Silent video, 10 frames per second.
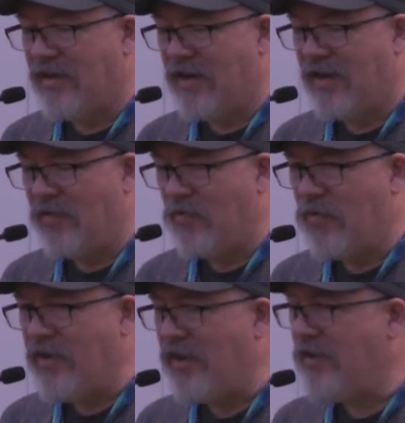Uh,
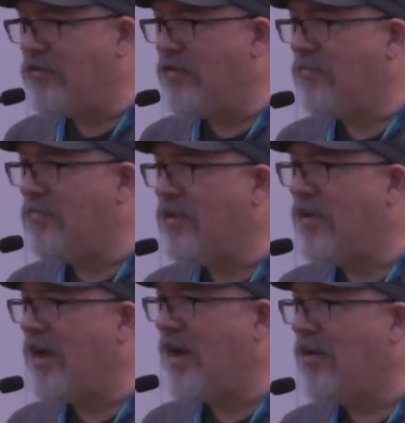we need to get
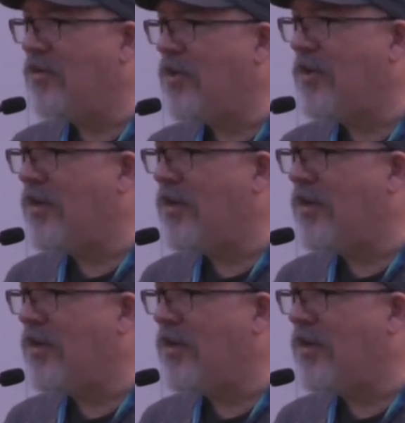a handle on